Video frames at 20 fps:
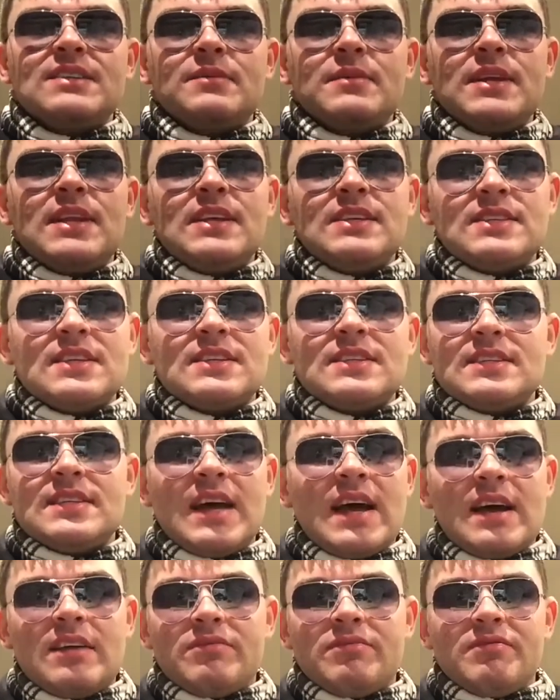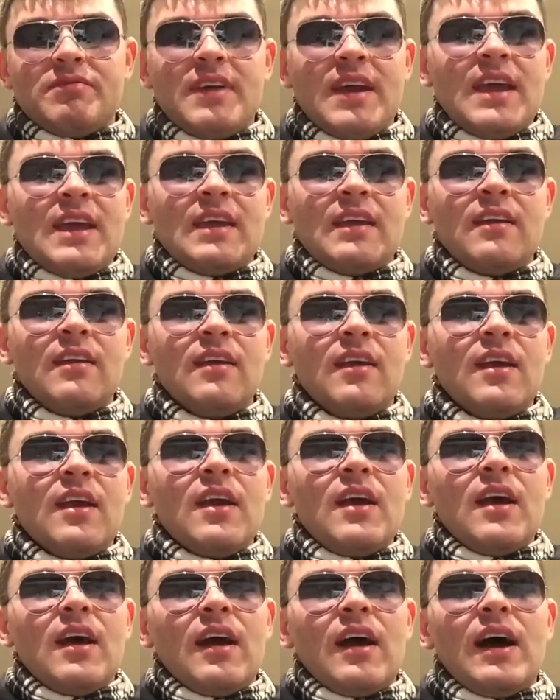I mean, it's a sad thing.
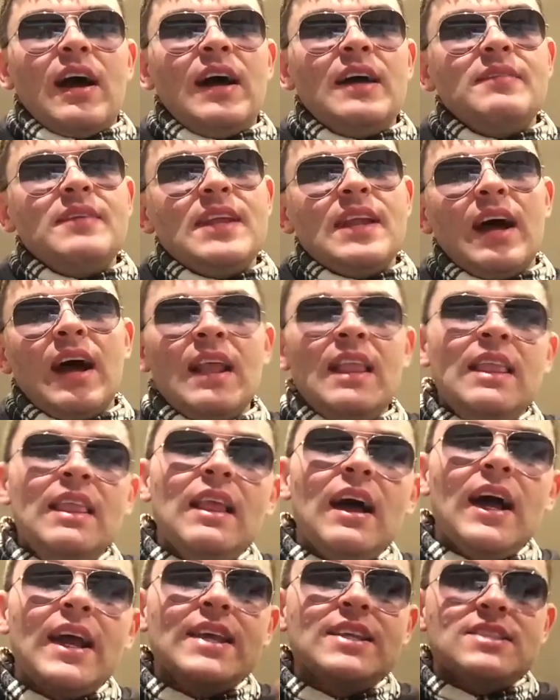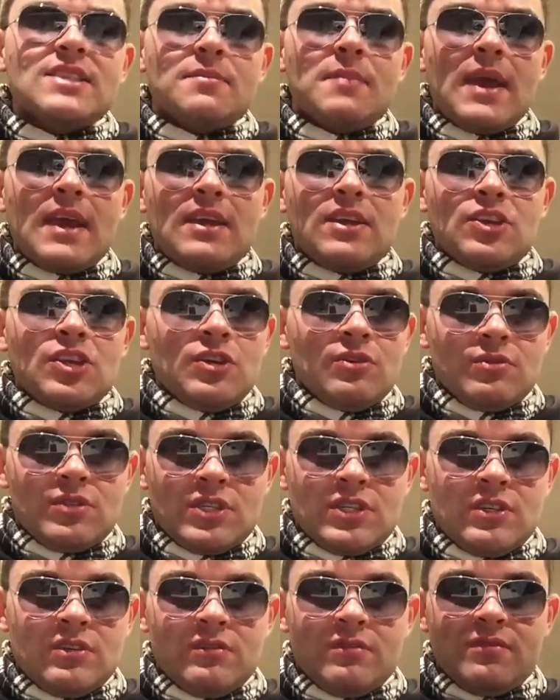I mean, I like to make
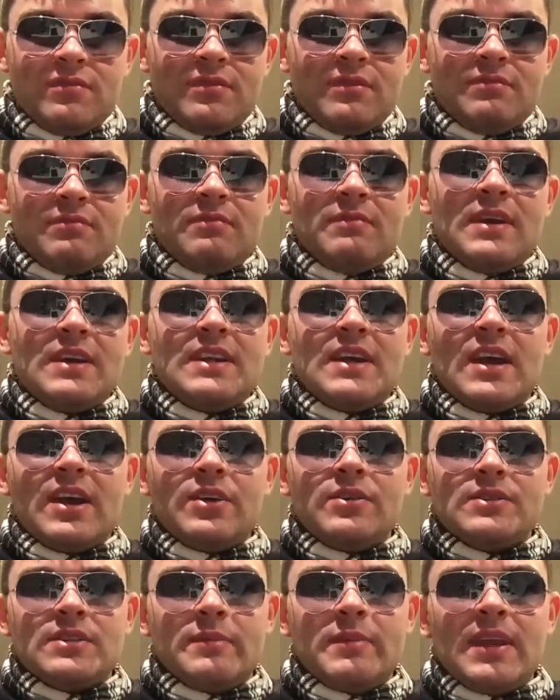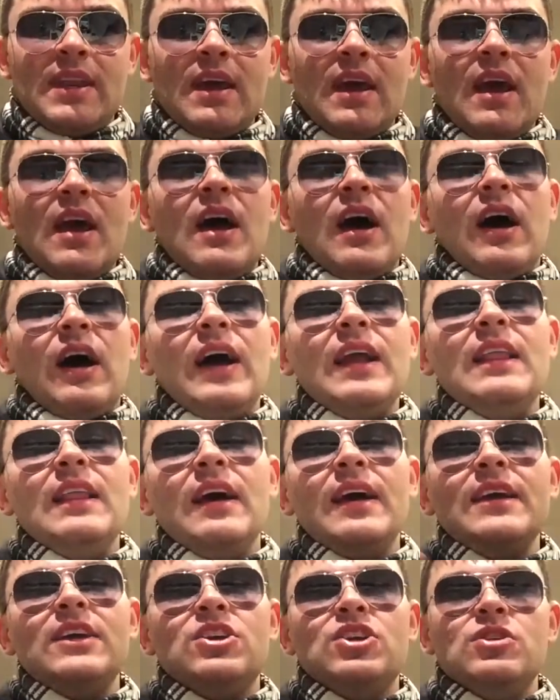YouTube videos. I mean, I
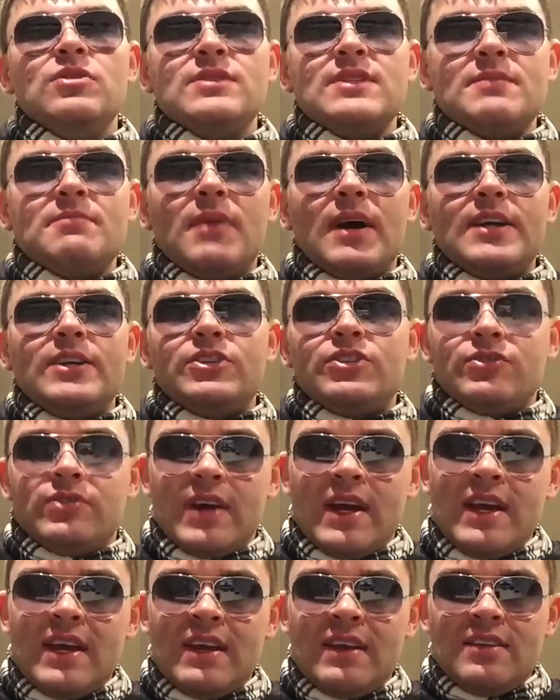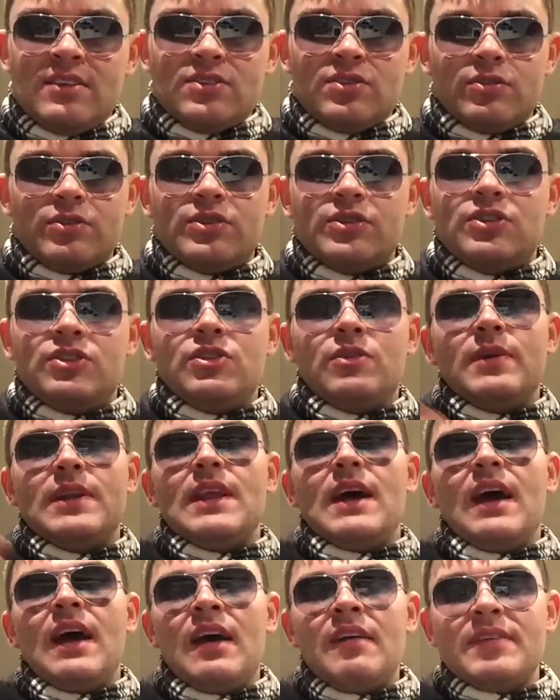like using my trains or
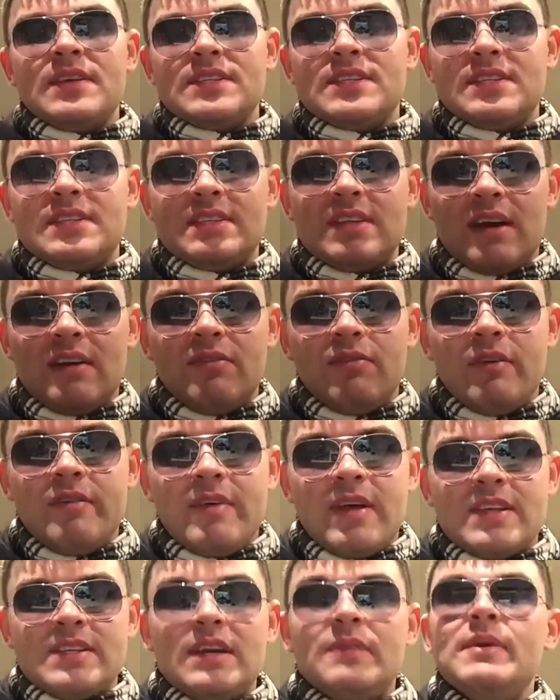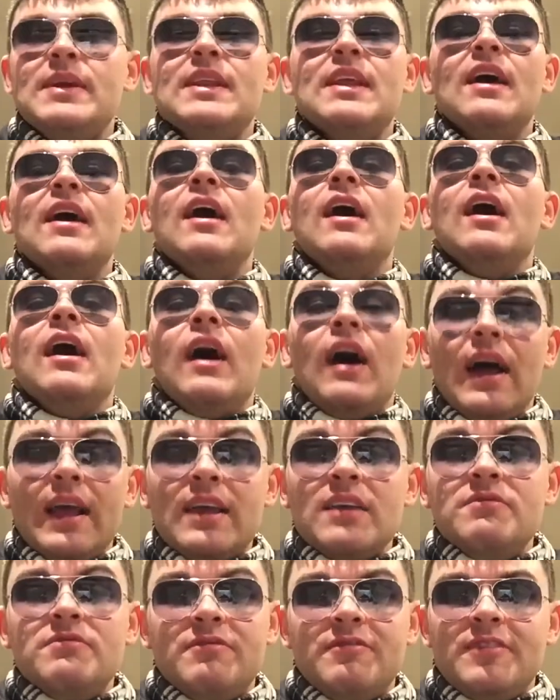doing other stuff with it. I mean, I
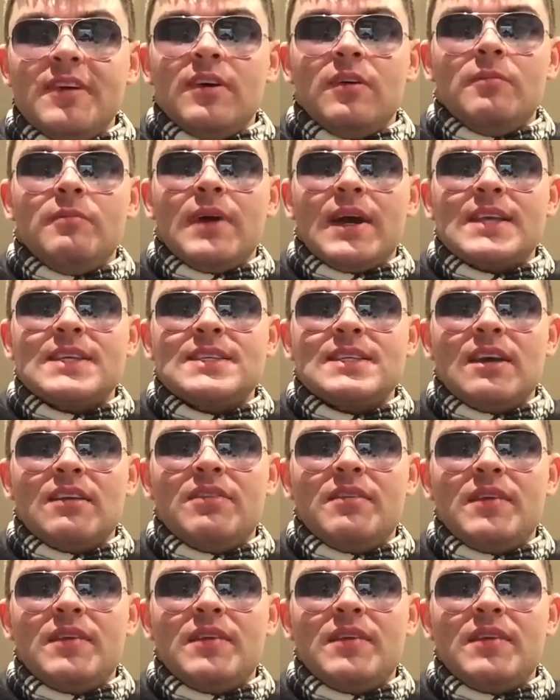can film myself.